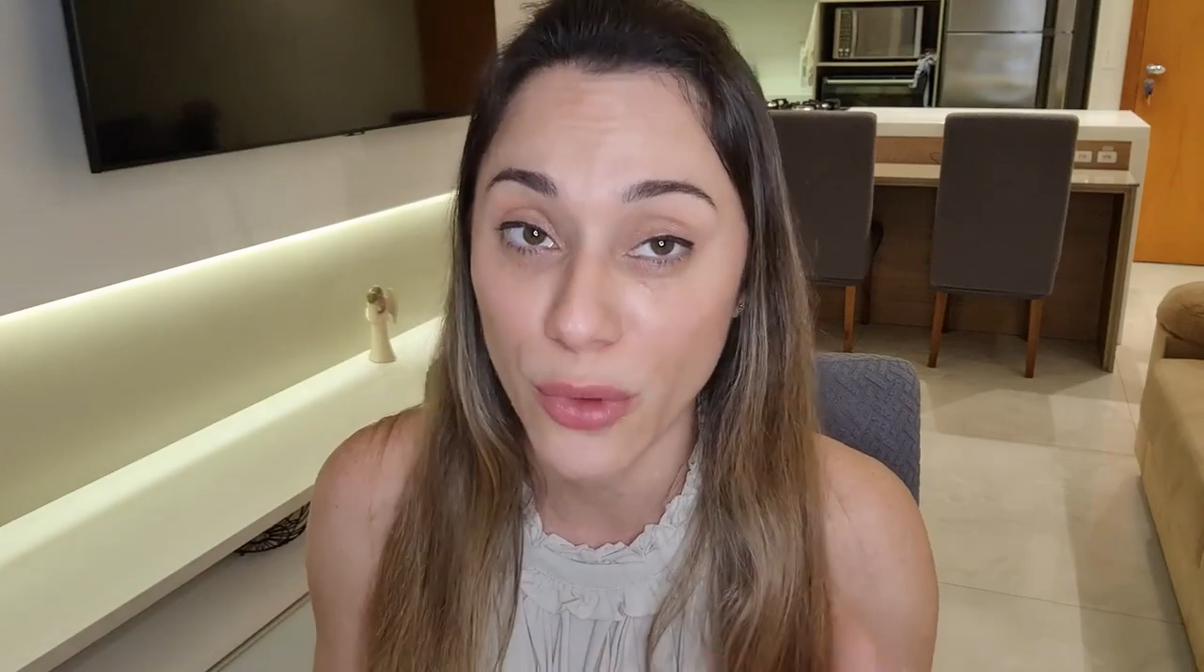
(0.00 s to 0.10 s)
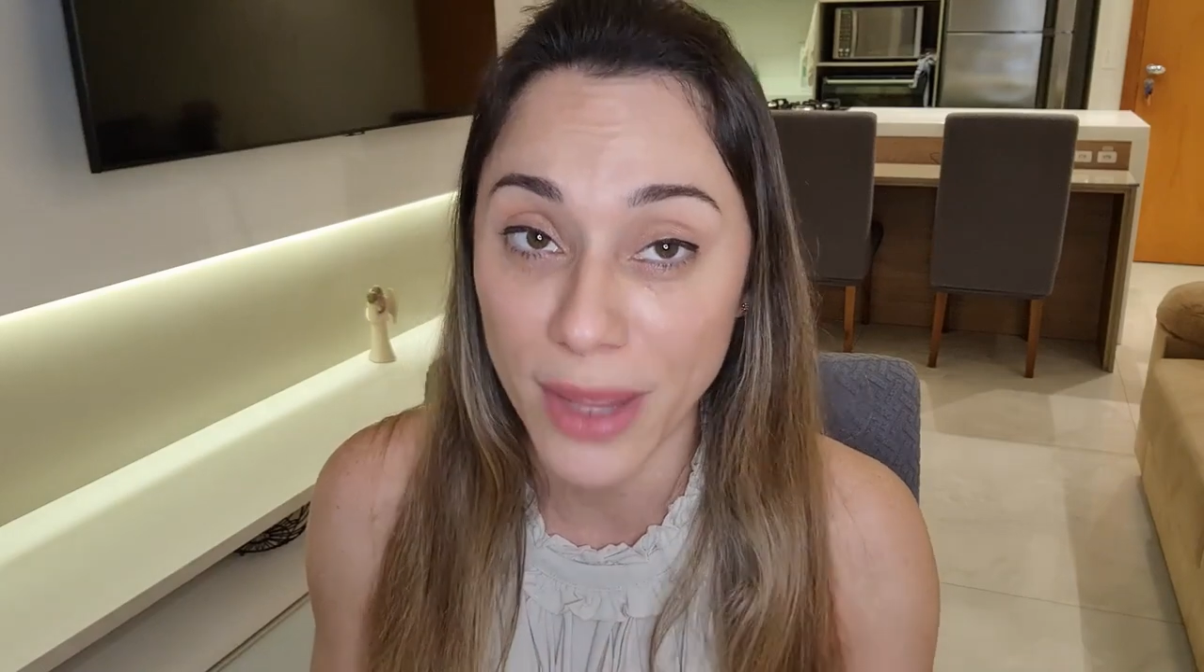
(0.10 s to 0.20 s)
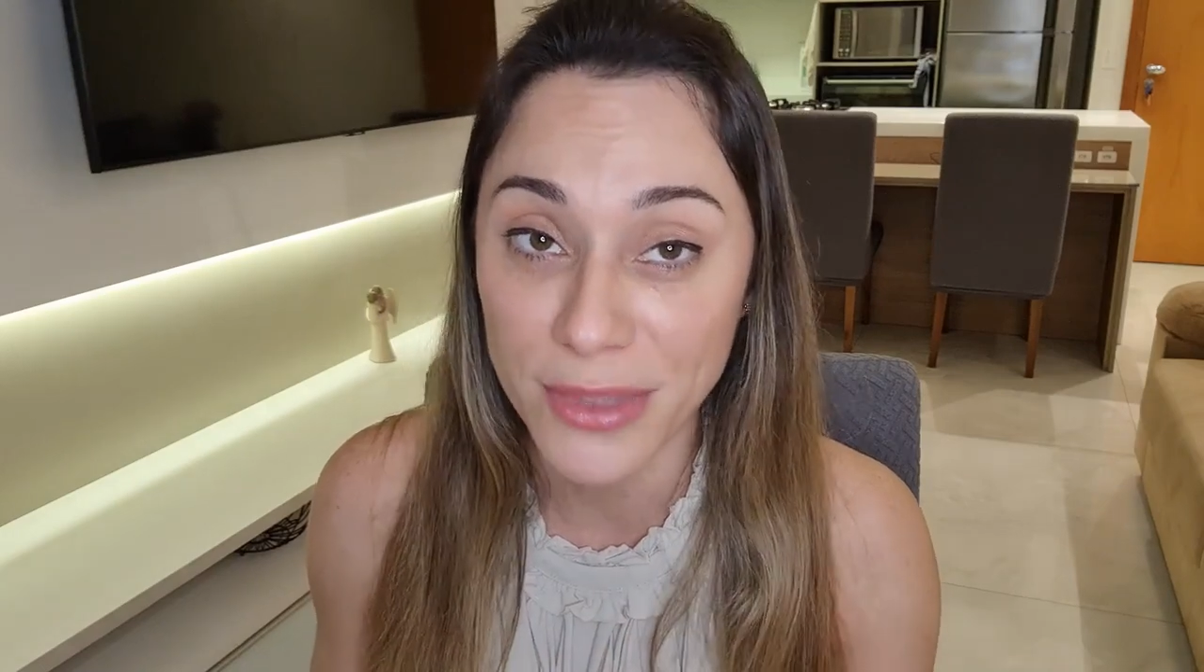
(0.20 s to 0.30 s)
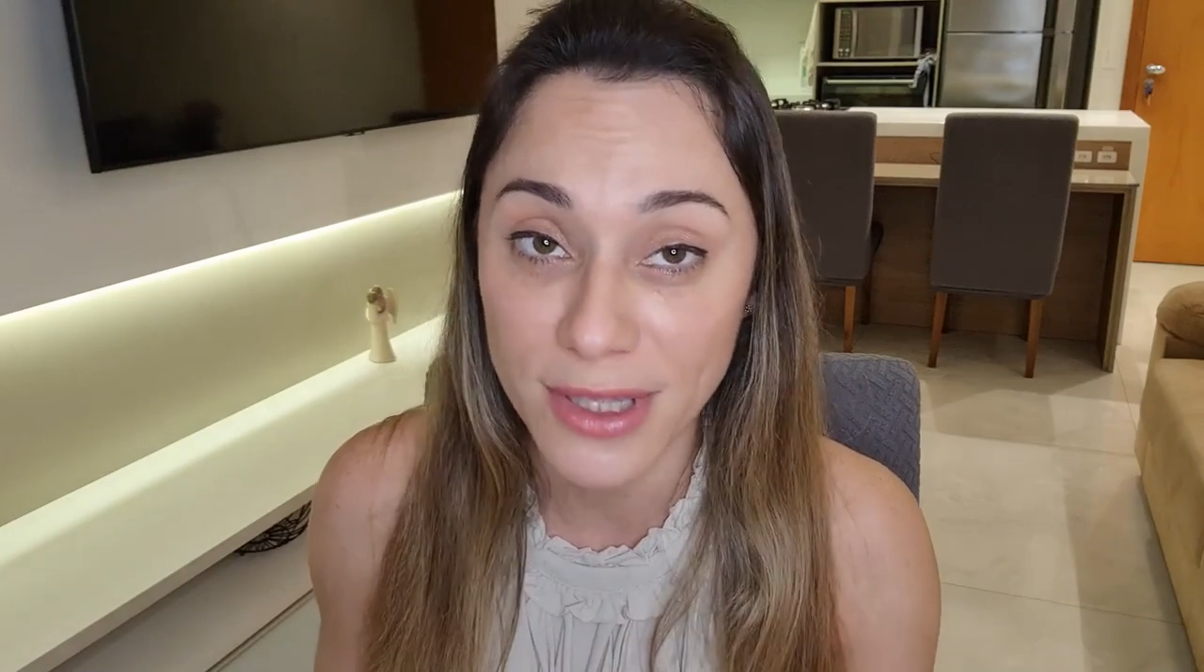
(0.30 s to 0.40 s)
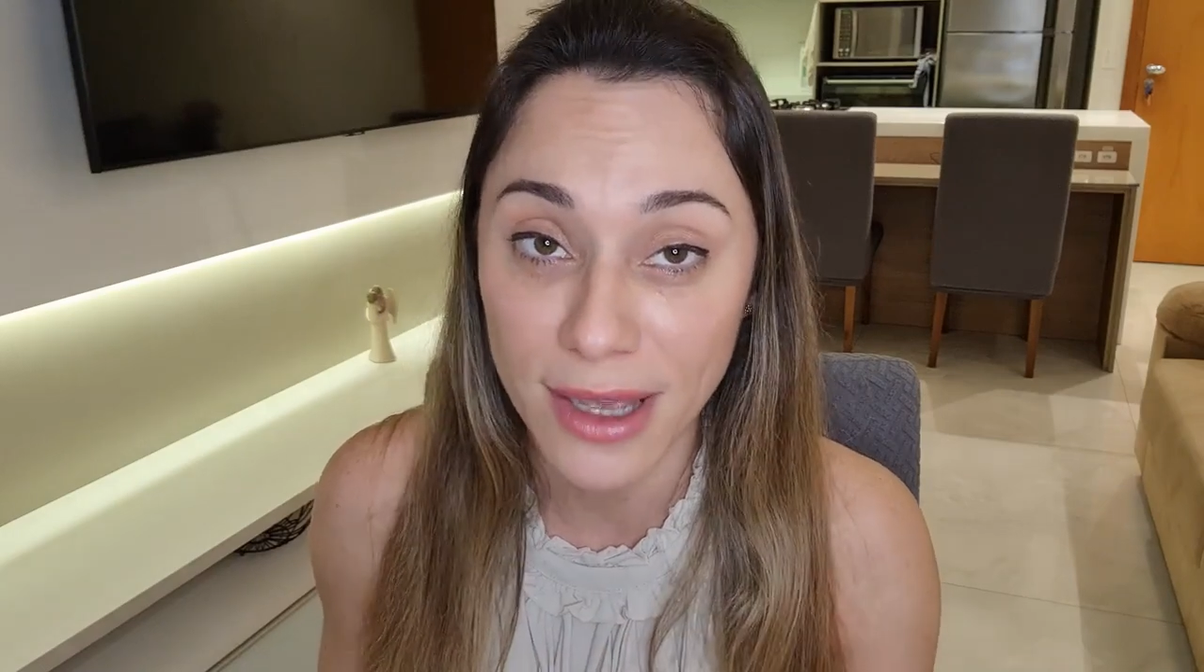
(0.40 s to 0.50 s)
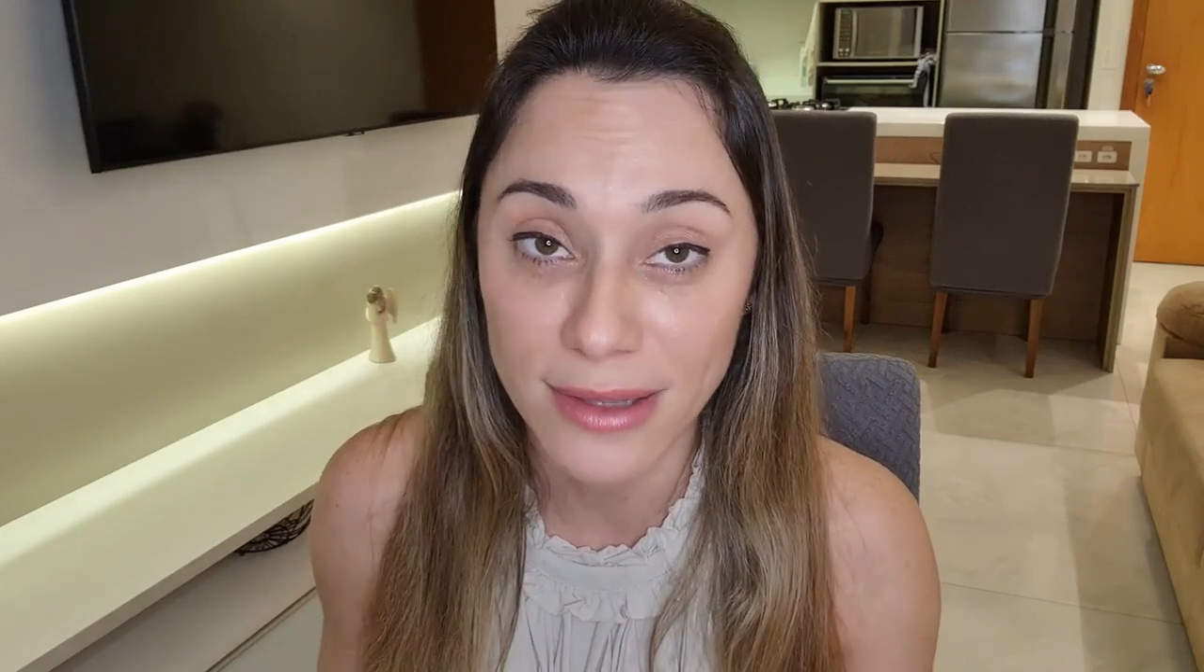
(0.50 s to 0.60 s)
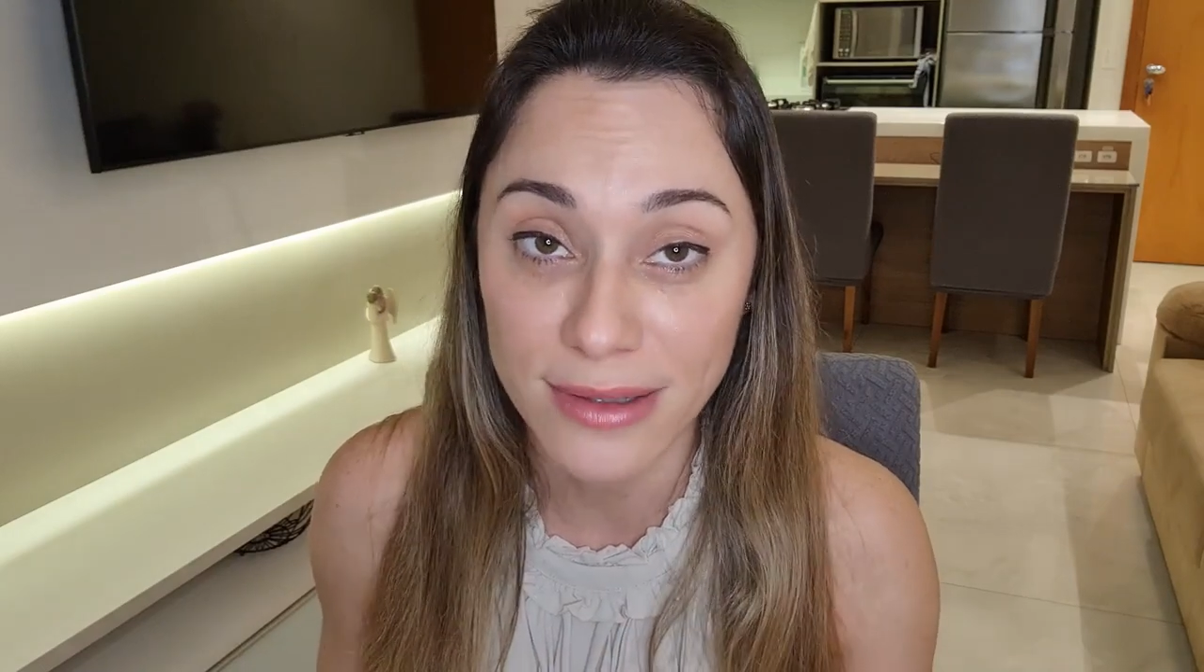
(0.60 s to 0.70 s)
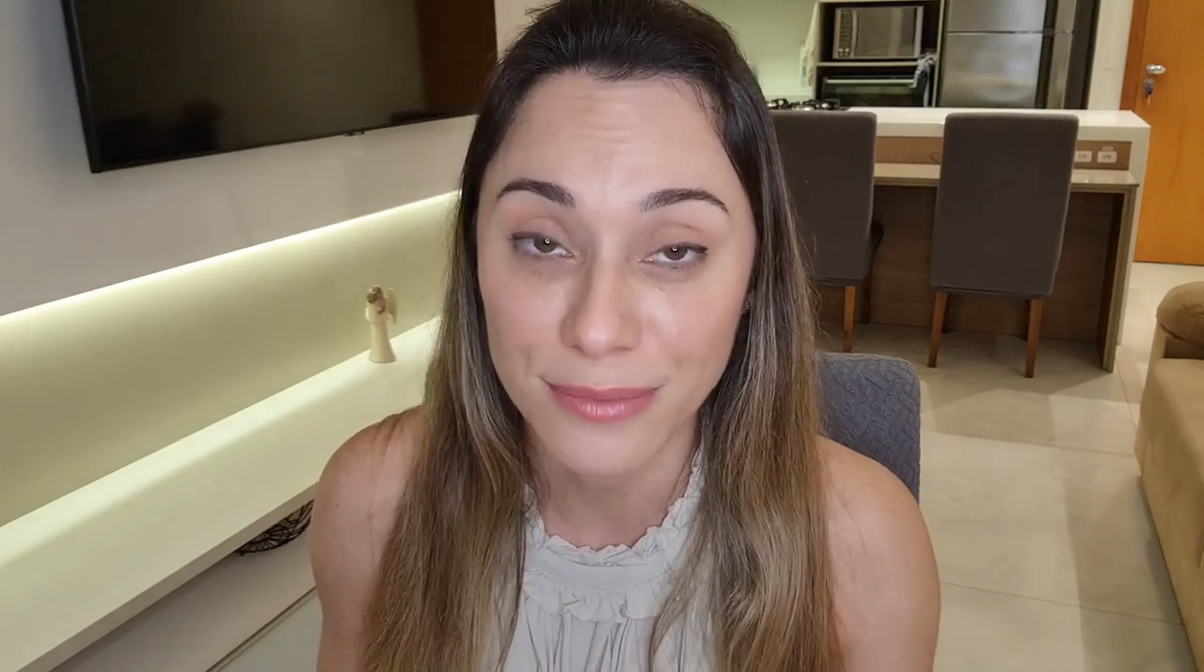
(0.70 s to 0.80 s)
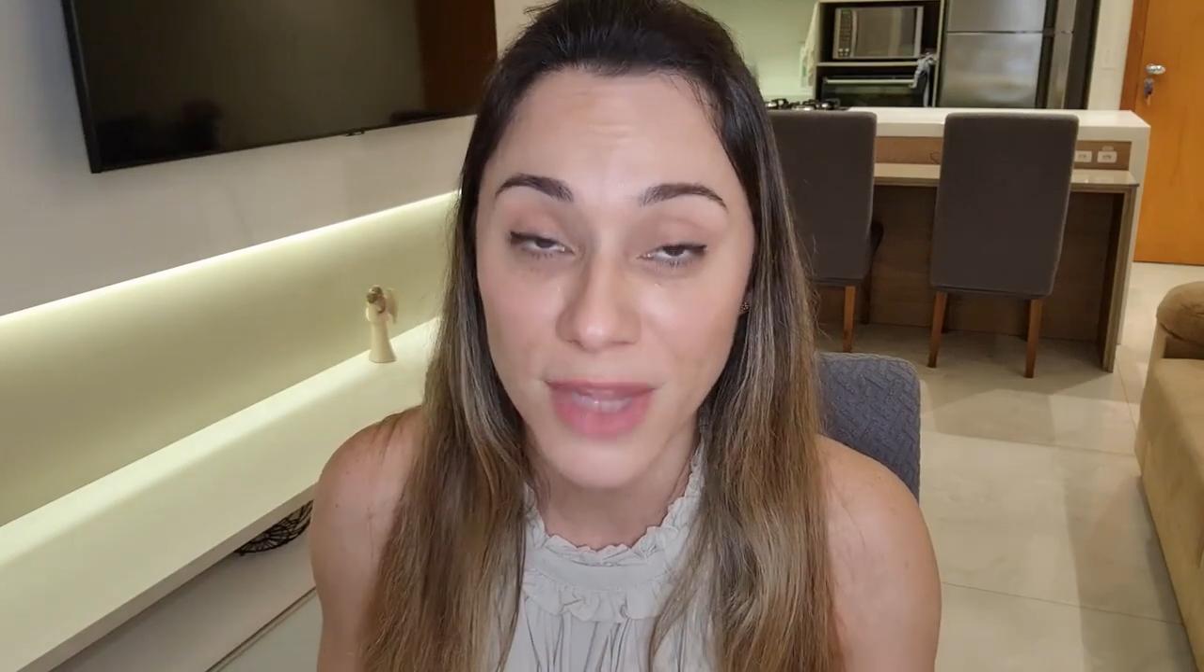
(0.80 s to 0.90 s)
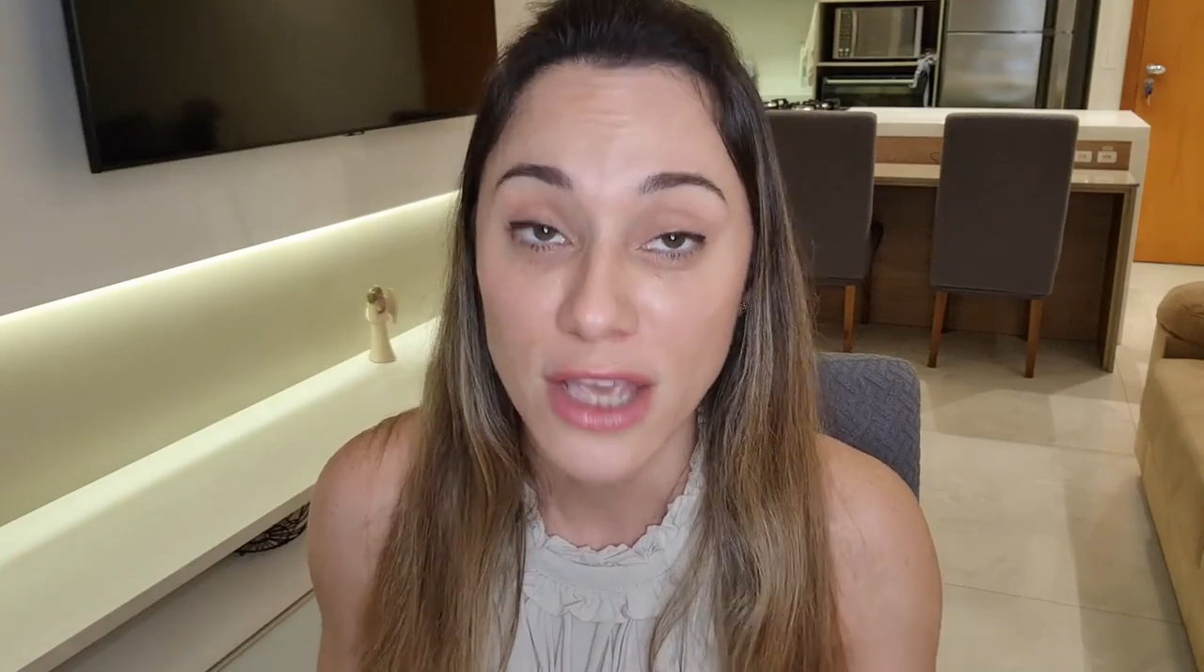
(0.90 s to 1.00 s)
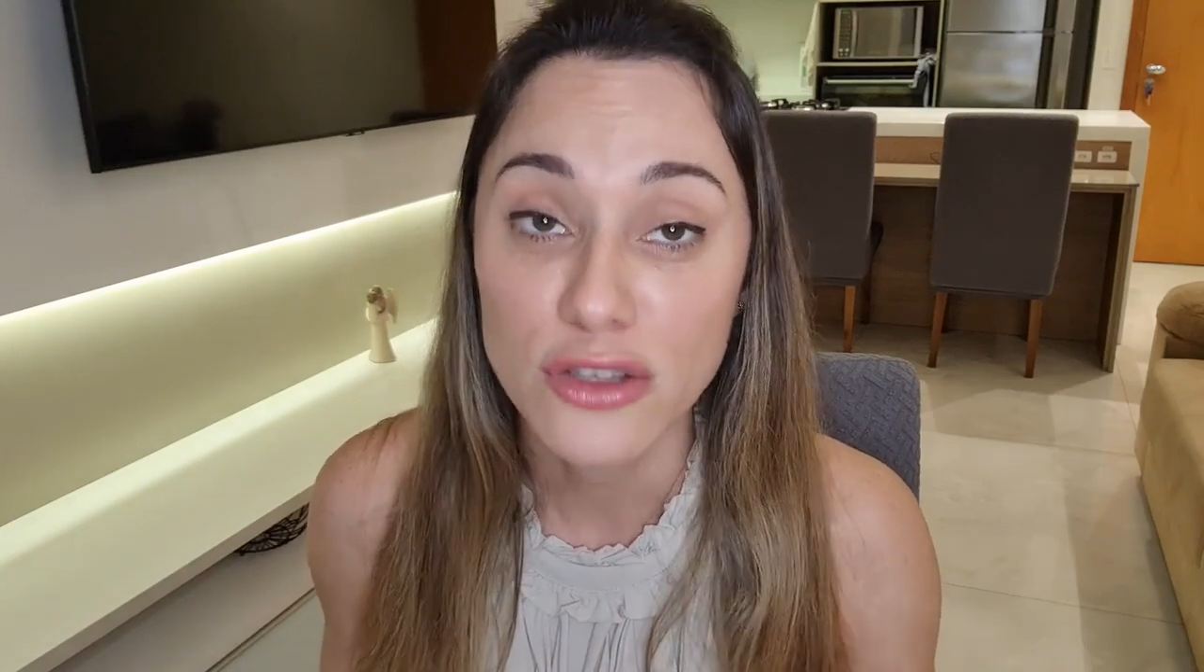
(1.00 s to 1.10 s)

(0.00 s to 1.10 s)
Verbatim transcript: websites.